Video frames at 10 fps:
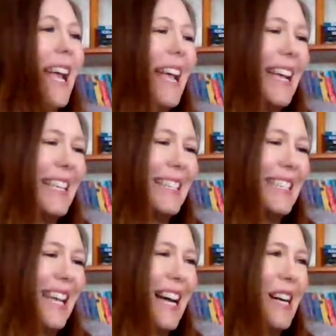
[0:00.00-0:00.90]

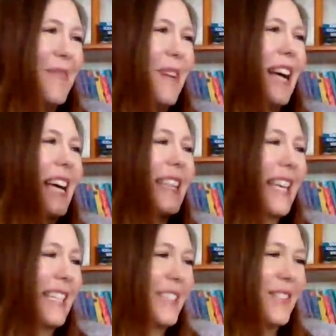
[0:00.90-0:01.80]
And I
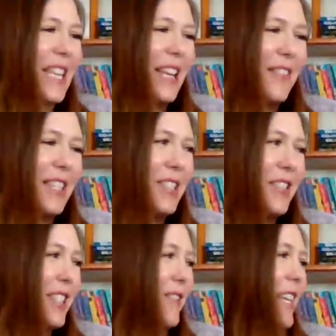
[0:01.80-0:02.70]
thought this was kind of an
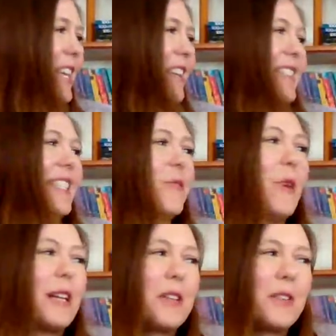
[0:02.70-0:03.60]
interesting one here. It says,
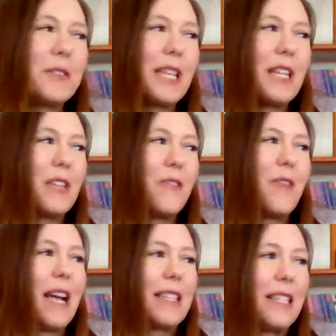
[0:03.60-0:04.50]
what clues can you
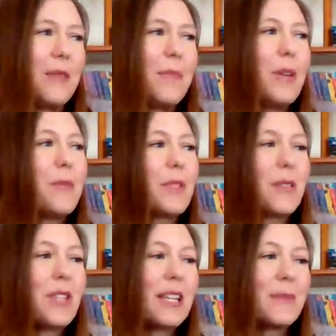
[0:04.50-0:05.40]
find in poop? So
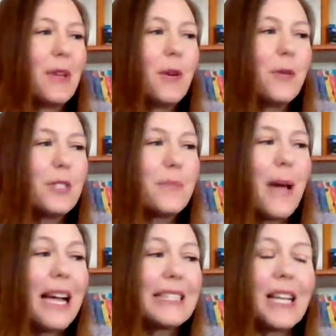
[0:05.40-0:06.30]
it talks about who
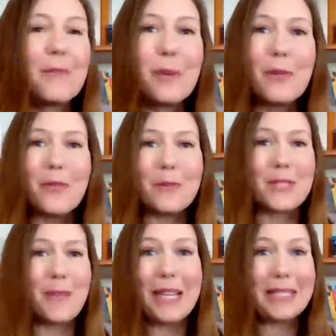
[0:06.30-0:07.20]
spies on poop from
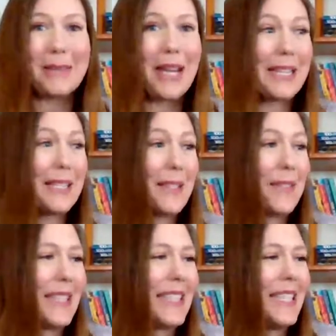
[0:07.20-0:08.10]
space. I mean, I didn't know
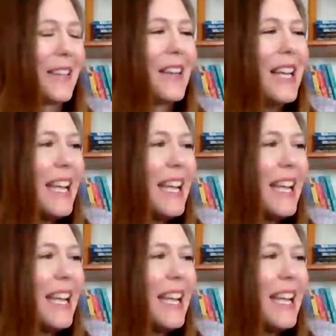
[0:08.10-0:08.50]
this either.